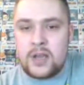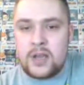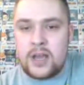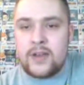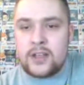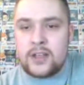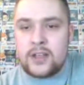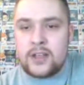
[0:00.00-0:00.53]

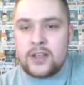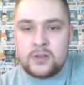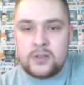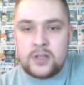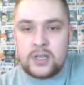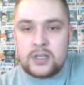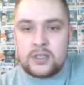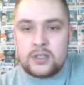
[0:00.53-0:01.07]

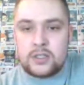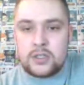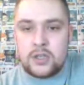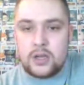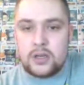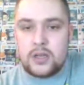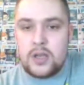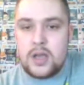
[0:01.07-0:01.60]
Asperger's like
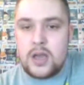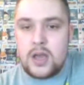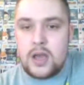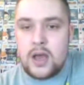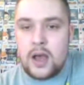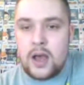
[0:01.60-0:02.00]
Sean.